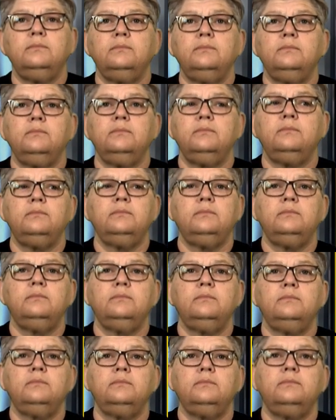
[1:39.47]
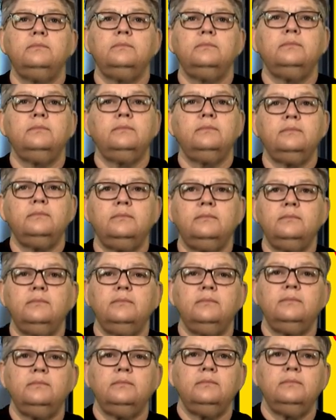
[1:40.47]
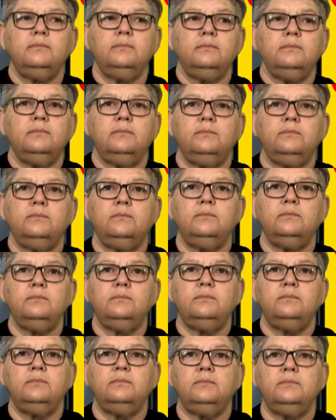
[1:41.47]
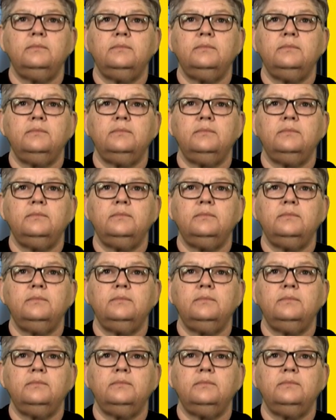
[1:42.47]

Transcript: [no speech]